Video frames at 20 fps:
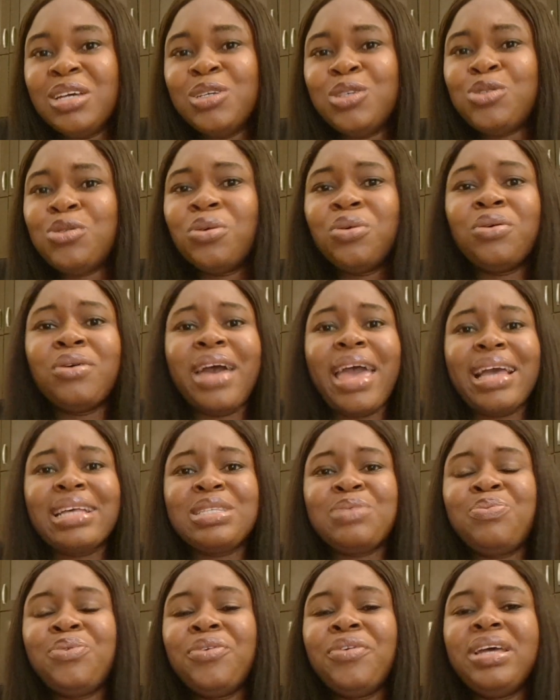So
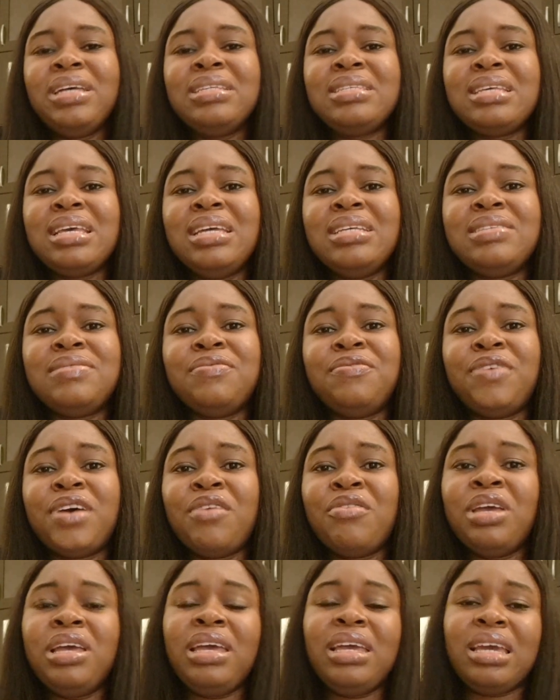experience is
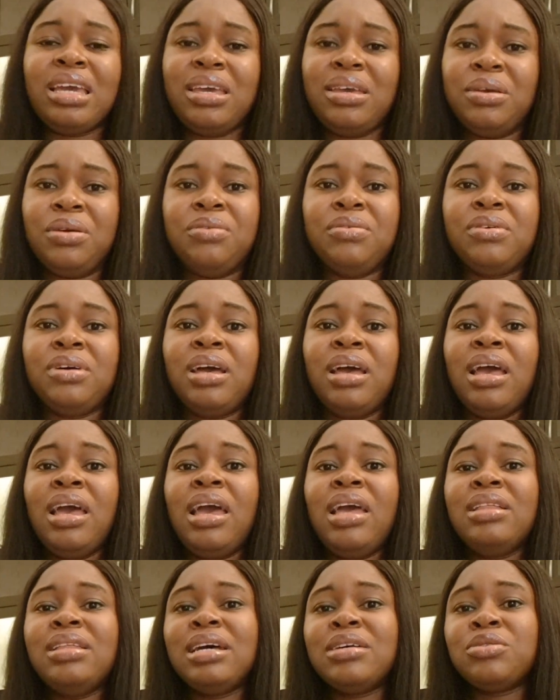very key.
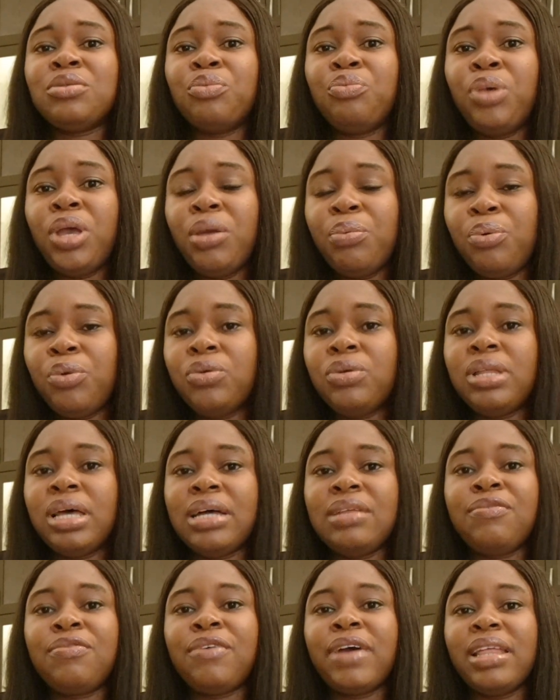There are some people
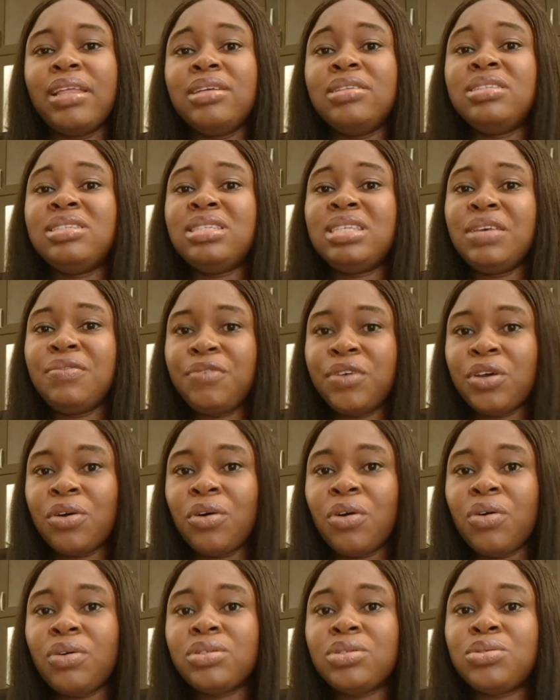that find it
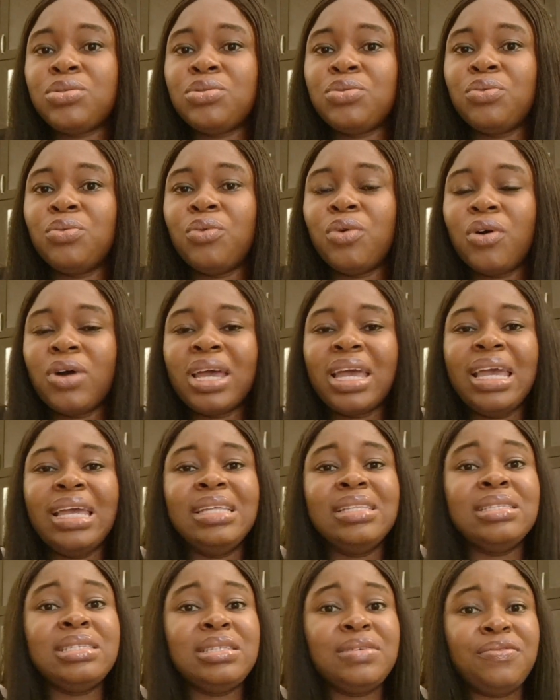difficult to work
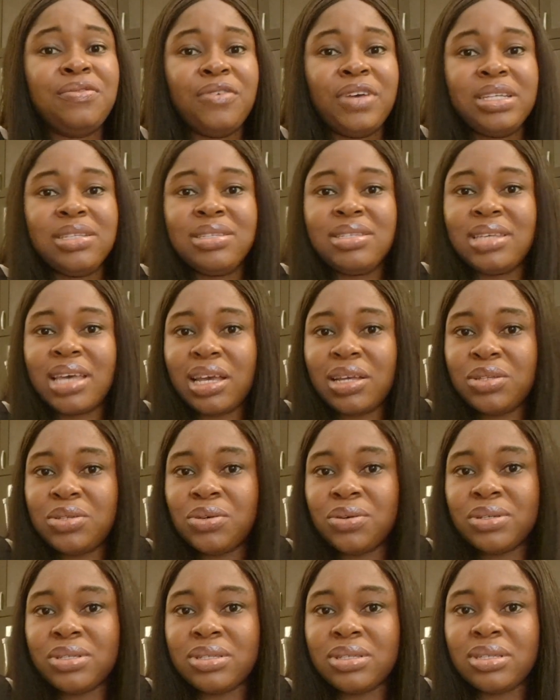in different
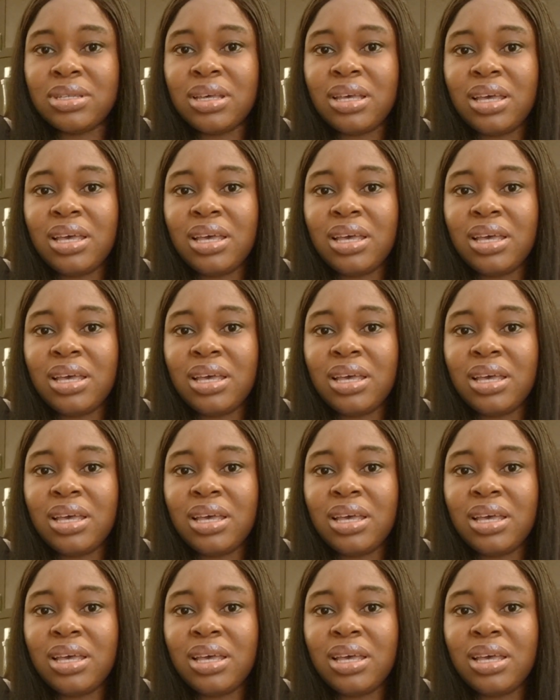sectors.